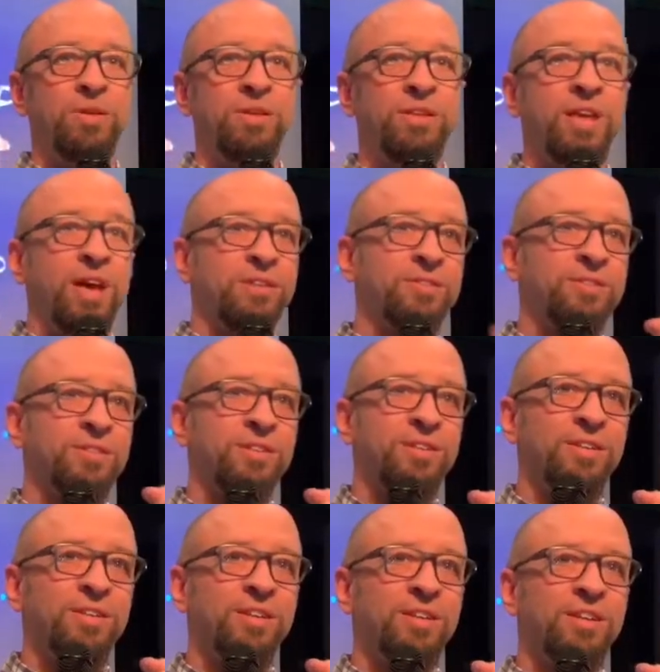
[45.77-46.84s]
Yes.
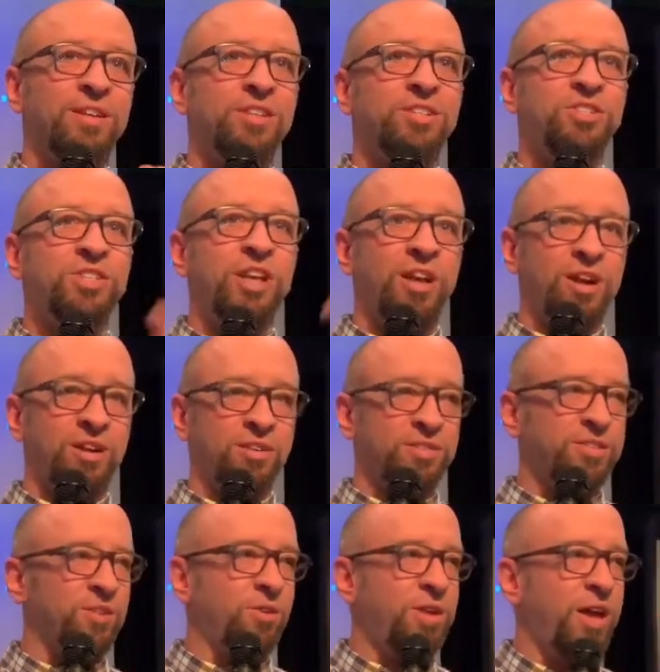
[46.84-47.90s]
Cheers.
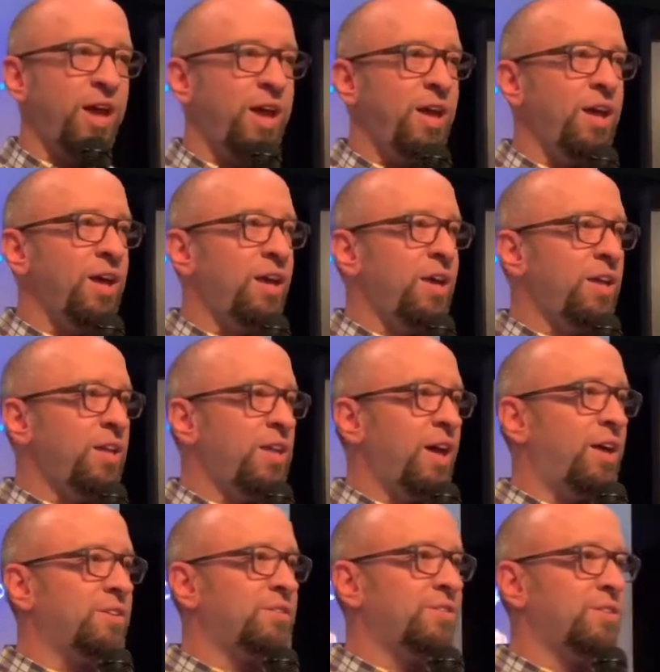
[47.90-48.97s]
Cheers, okay?
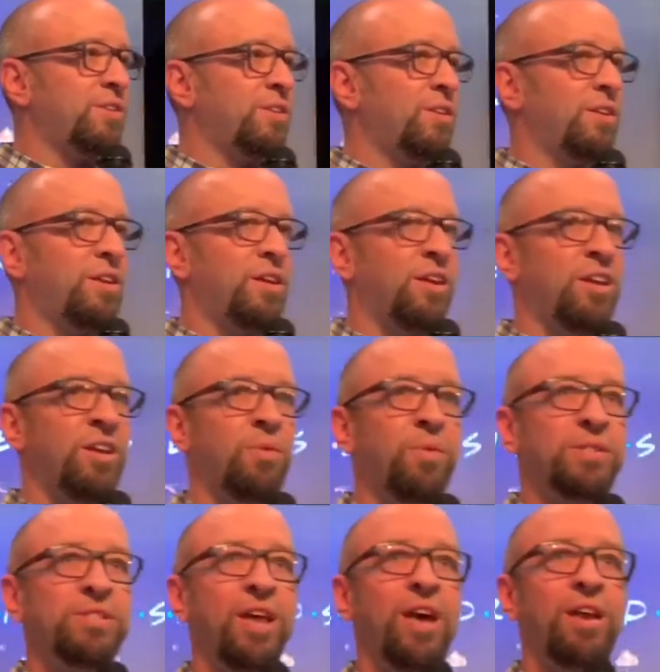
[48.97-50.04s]
Yes.
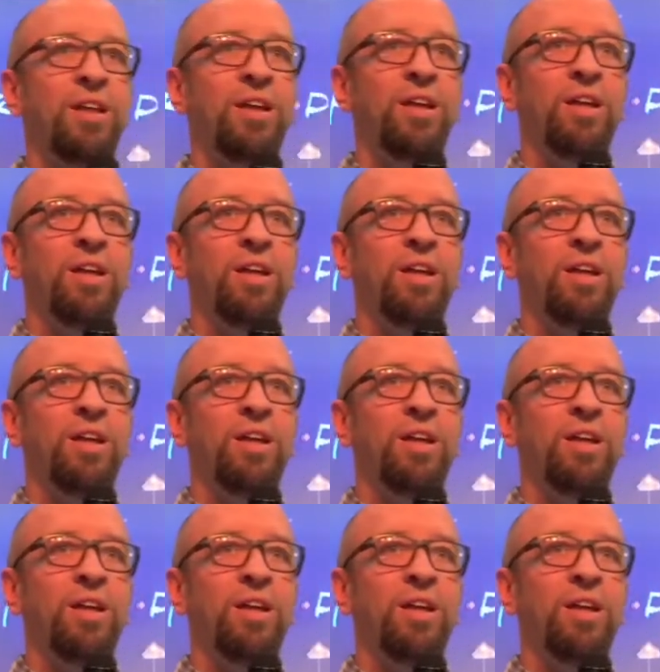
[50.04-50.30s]
What's that?